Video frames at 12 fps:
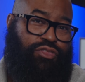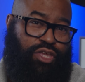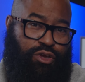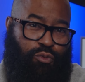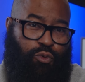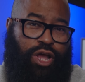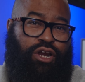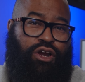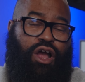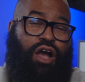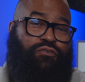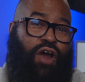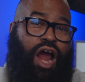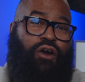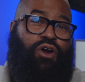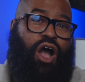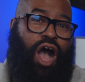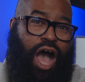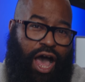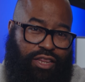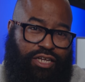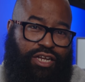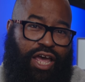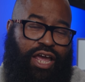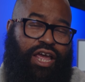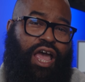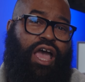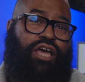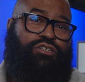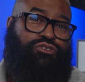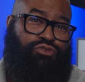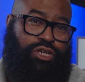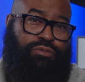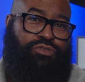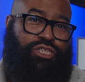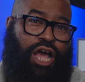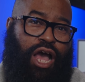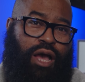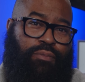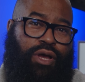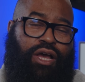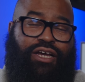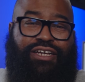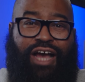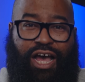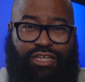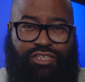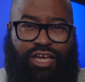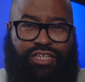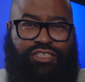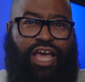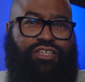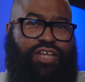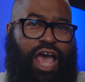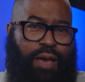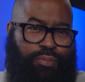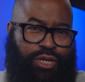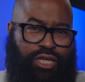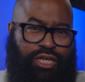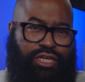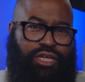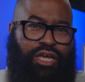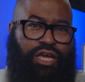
the winner of our Holiday Dream Job contest. That's happening